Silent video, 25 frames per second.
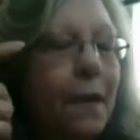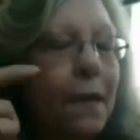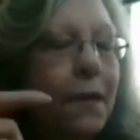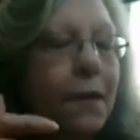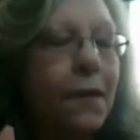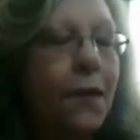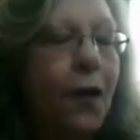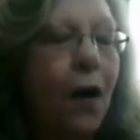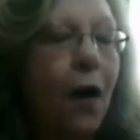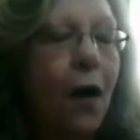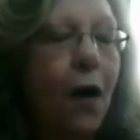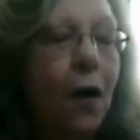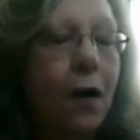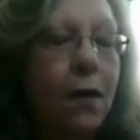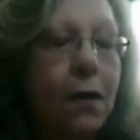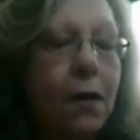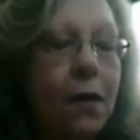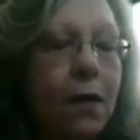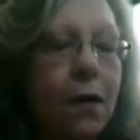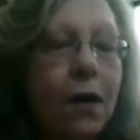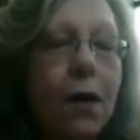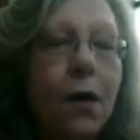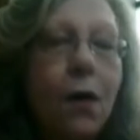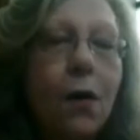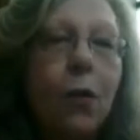thought.
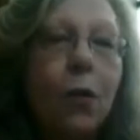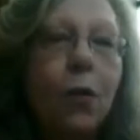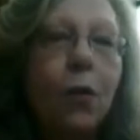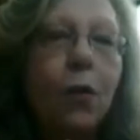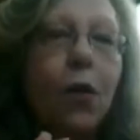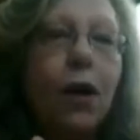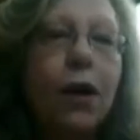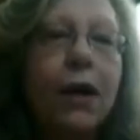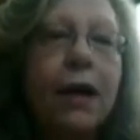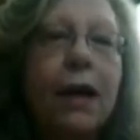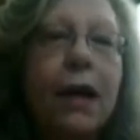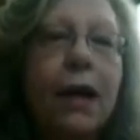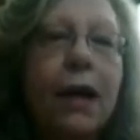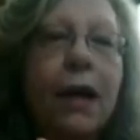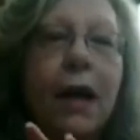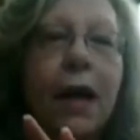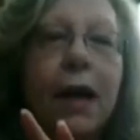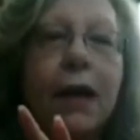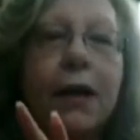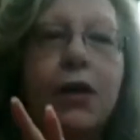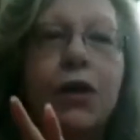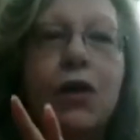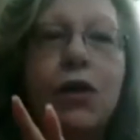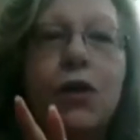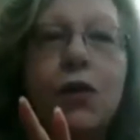What can
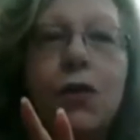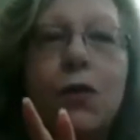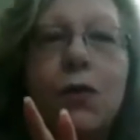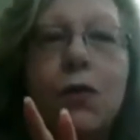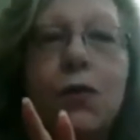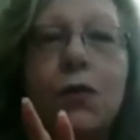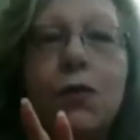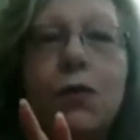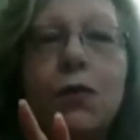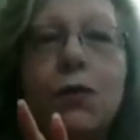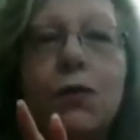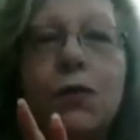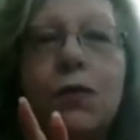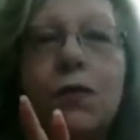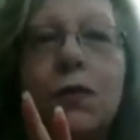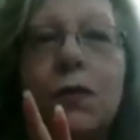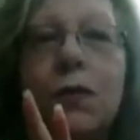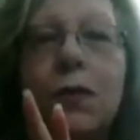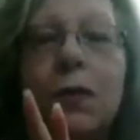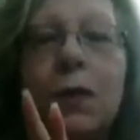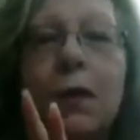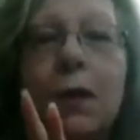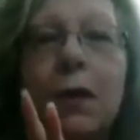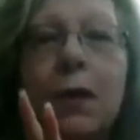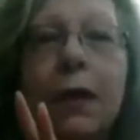I use
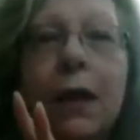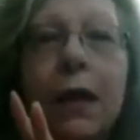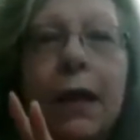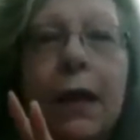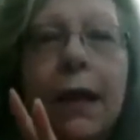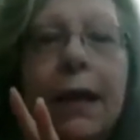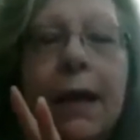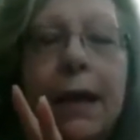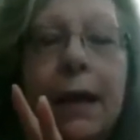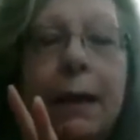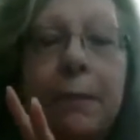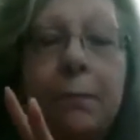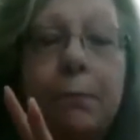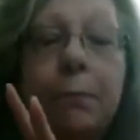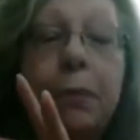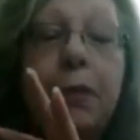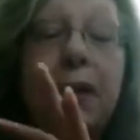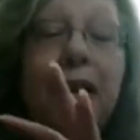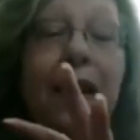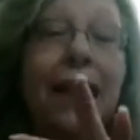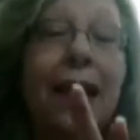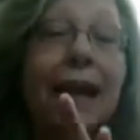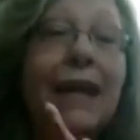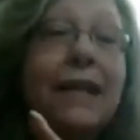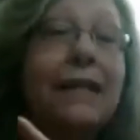in
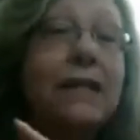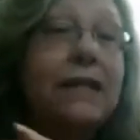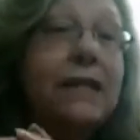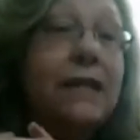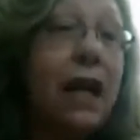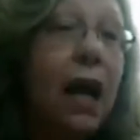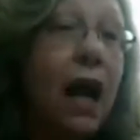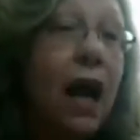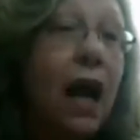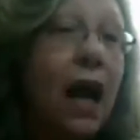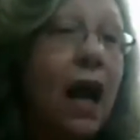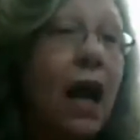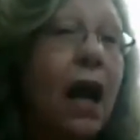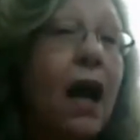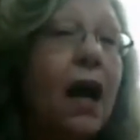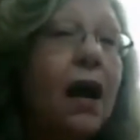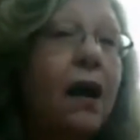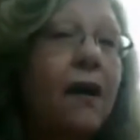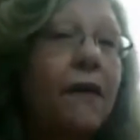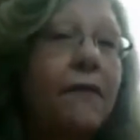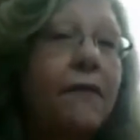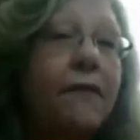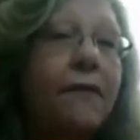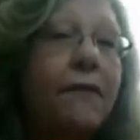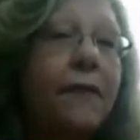place
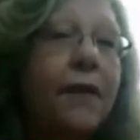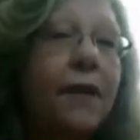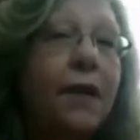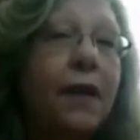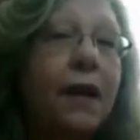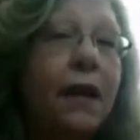of